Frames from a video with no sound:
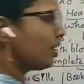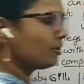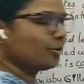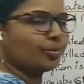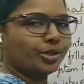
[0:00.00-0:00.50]

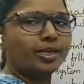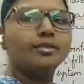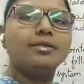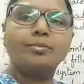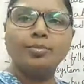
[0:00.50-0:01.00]
arthropoda,
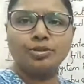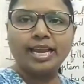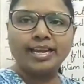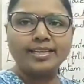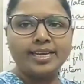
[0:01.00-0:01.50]
both
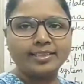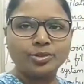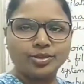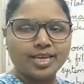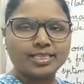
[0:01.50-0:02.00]
head and
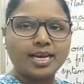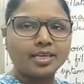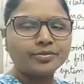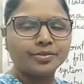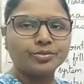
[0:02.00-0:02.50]
thorax
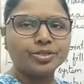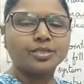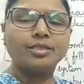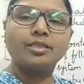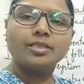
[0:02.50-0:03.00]
are fused.
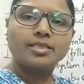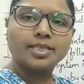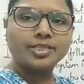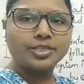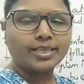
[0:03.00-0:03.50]

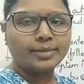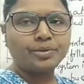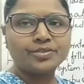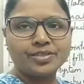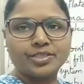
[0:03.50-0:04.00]
Such type
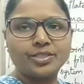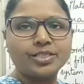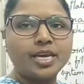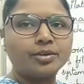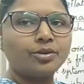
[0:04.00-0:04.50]
of structures
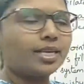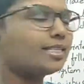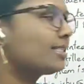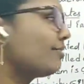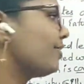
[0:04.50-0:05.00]
are called as
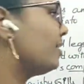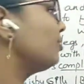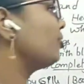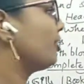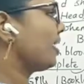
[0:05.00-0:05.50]

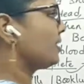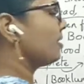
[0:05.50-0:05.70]
cephalothorax.